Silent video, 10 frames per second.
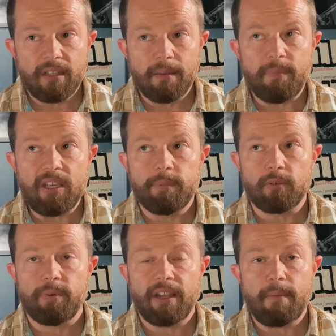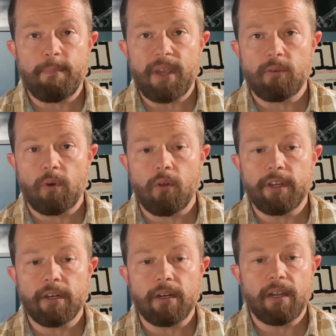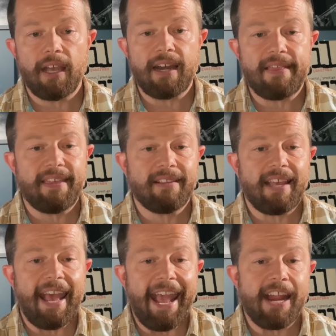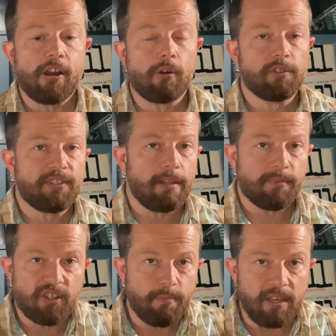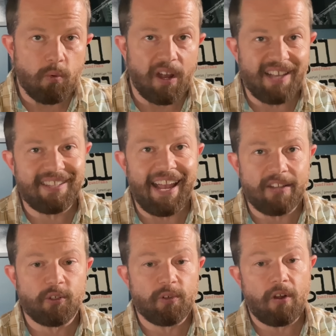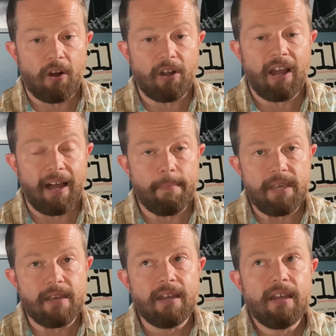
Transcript: I think people are playing a big role here. And I think that anger seems to be what has entered our hobby.